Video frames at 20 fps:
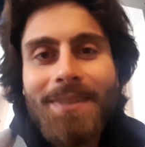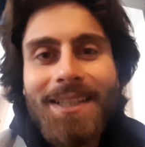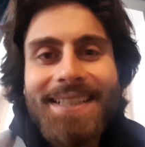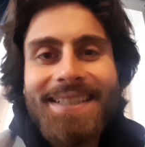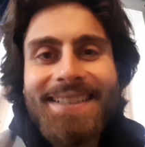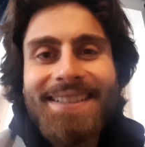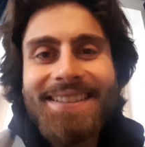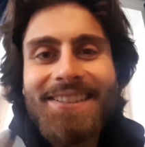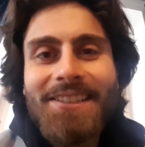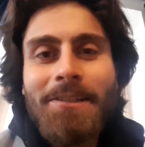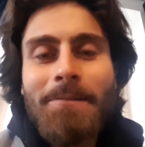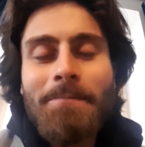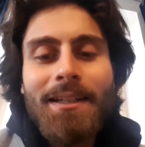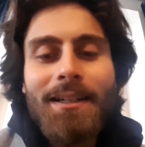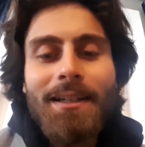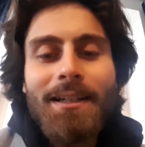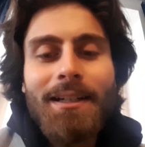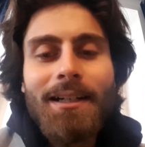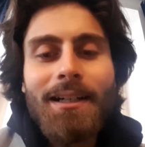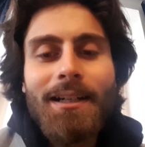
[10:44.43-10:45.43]
Uh,
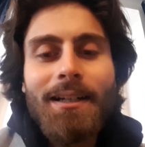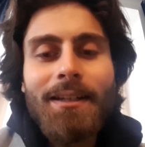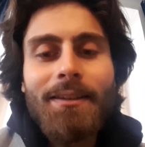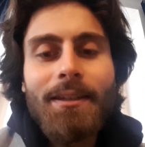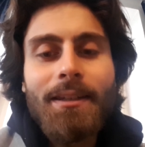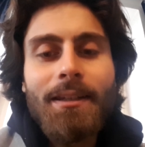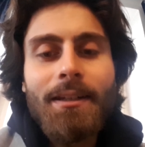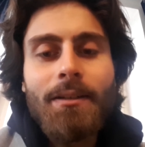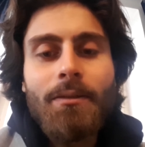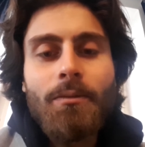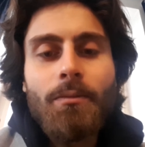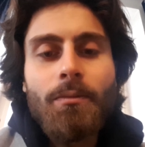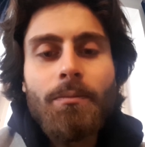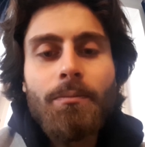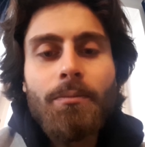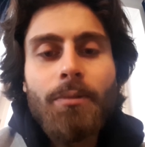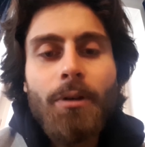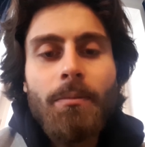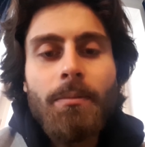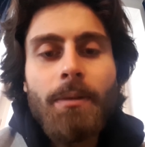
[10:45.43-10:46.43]
and then we'll
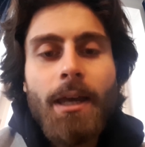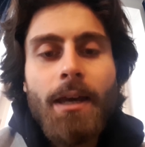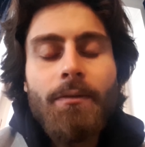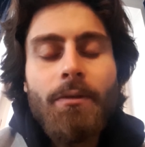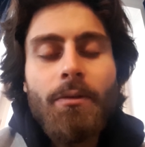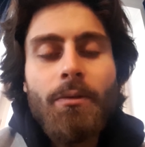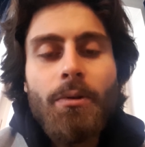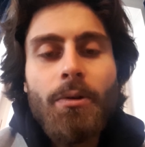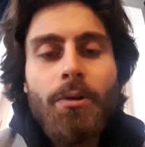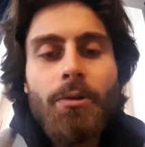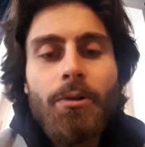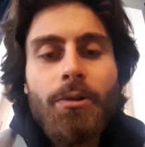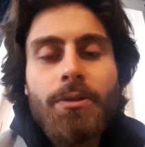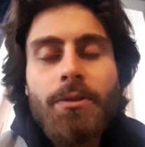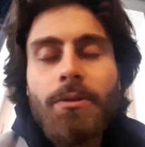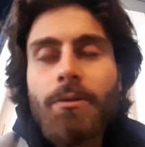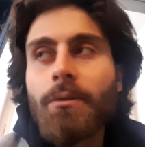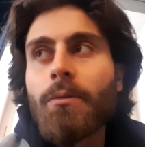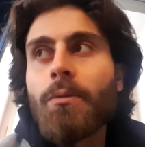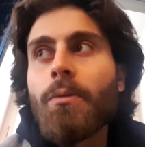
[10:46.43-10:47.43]
probably have a
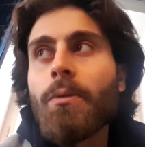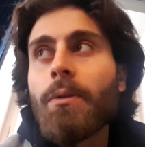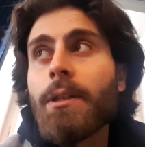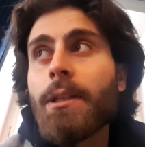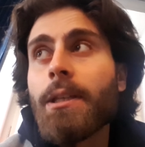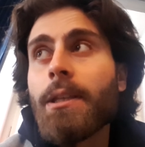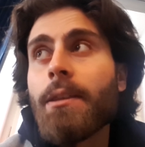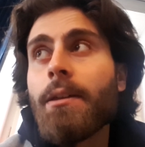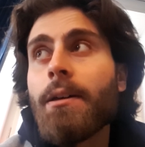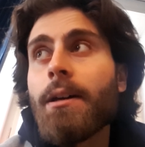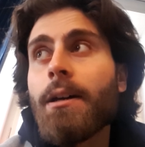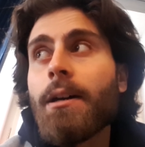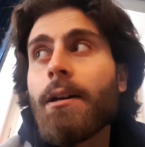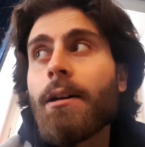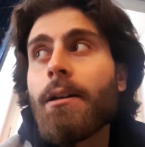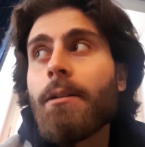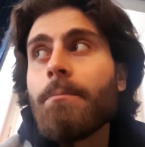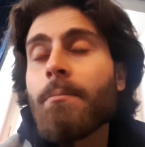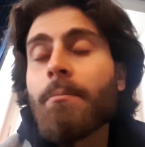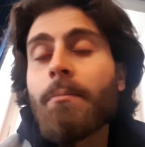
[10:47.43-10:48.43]
rehearsal with uh,